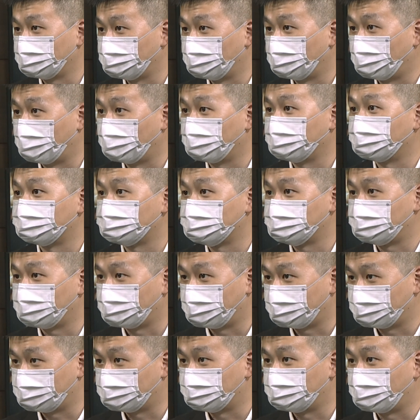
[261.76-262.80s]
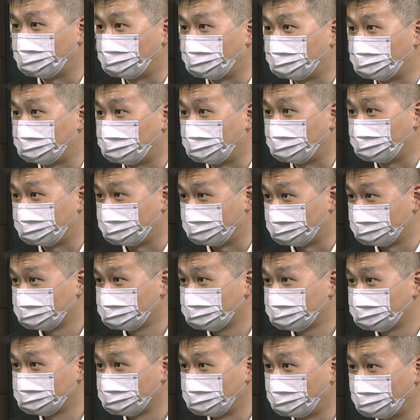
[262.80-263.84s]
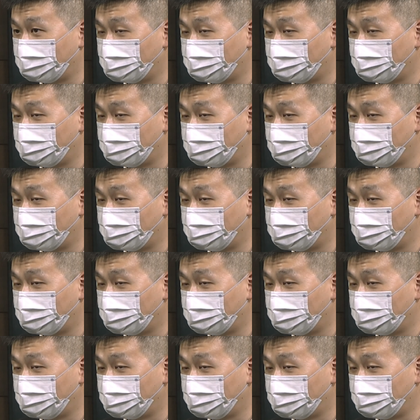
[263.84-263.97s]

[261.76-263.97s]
a lot of debate about this